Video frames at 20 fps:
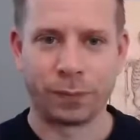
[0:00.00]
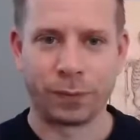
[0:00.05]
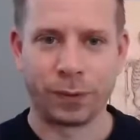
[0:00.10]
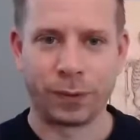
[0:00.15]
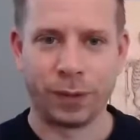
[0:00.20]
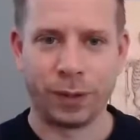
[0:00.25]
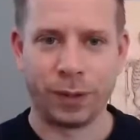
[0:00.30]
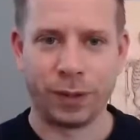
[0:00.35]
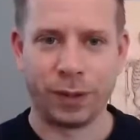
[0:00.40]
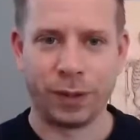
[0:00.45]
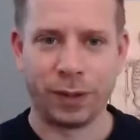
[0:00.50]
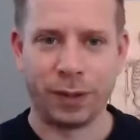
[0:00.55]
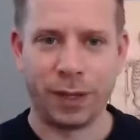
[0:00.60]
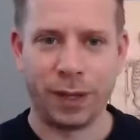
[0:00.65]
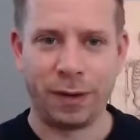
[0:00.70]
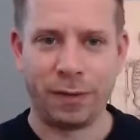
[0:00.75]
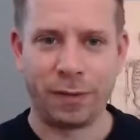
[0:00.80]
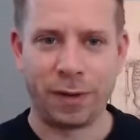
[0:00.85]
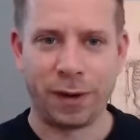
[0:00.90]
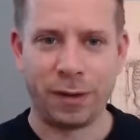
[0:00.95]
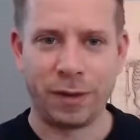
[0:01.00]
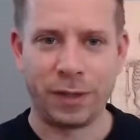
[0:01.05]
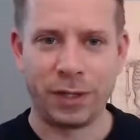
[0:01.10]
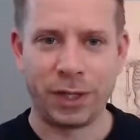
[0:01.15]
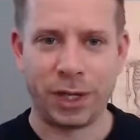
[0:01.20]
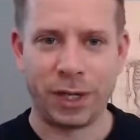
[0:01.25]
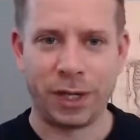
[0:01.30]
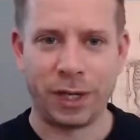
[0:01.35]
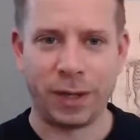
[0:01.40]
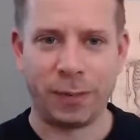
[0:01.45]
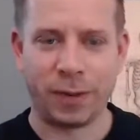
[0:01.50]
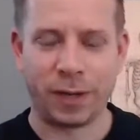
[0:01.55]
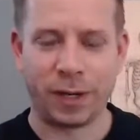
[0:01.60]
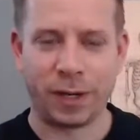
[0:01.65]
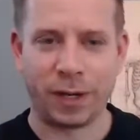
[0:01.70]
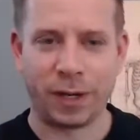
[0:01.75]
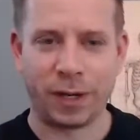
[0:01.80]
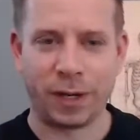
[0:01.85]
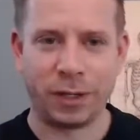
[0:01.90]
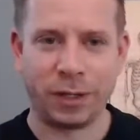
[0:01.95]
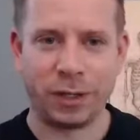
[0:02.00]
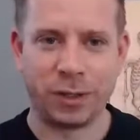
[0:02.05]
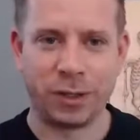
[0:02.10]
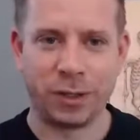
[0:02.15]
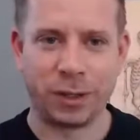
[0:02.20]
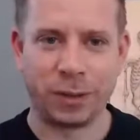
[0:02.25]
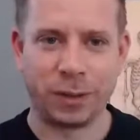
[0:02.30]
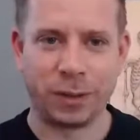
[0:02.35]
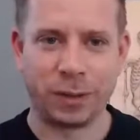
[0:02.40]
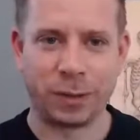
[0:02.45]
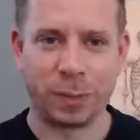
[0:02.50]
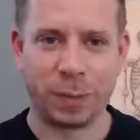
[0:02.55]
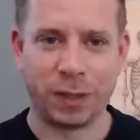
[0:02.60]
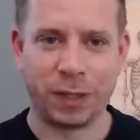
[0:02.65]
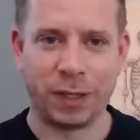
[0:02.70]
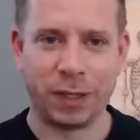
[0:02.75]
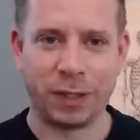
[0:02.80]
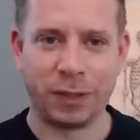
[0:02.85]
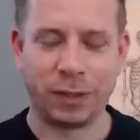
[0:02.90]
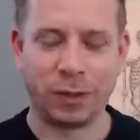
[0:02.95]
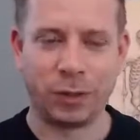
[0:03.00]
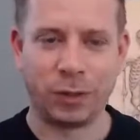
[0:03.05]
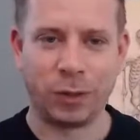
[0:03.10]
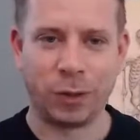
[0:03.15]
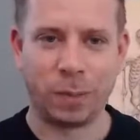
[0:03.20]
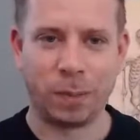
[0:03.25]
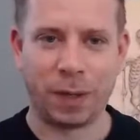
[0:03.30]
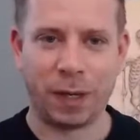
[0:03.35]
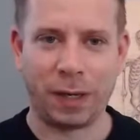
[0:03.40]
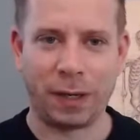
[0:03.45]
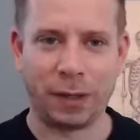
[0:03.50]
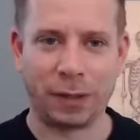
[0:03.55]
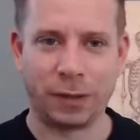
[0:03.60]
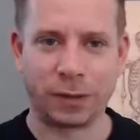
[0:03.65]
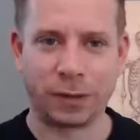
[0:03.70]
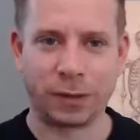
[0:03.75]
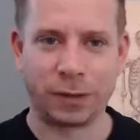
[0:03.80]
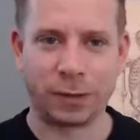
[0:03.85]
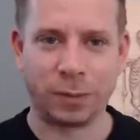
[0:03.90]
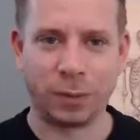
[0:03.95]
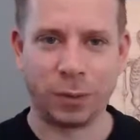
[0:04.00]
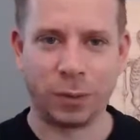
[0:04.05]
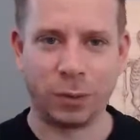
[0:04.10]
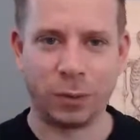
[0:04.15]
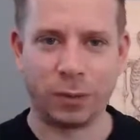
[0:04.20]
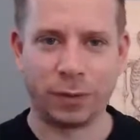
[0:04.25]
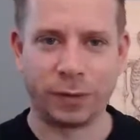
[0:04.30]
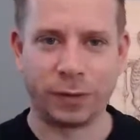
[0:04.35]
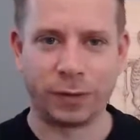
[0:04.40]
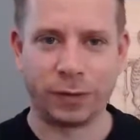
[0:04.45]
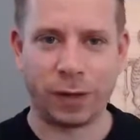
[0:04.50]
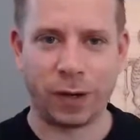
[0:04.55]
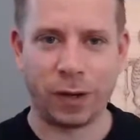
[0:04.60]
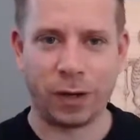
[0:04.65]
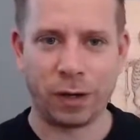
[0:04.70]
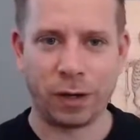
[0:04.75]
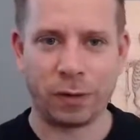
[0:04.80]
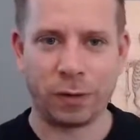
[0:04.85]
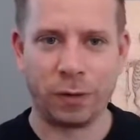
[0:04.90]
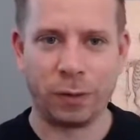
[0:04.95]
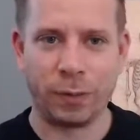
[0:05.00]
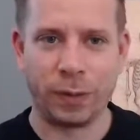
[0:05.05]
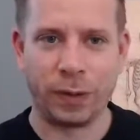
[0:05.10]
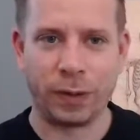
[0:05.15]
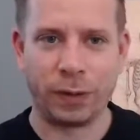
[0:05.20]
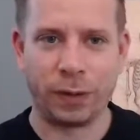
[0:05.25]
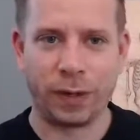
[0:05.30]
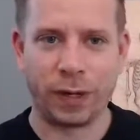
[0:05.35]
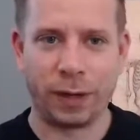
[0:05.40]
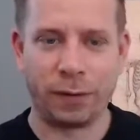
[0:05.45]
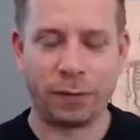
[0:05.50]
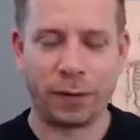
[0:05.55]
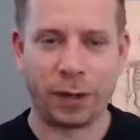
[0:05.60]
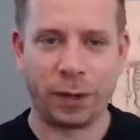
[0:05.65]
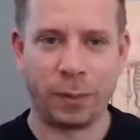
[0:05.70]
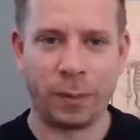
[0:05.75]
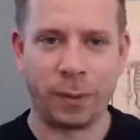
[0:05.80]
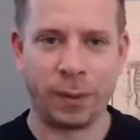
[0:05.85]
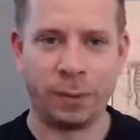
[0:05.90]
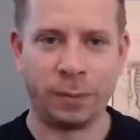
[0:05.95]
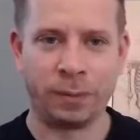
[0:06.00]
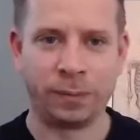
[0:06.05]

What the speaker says: Good. And then very gently, what I'd like you to do is begin to make a small circle with your left elbow.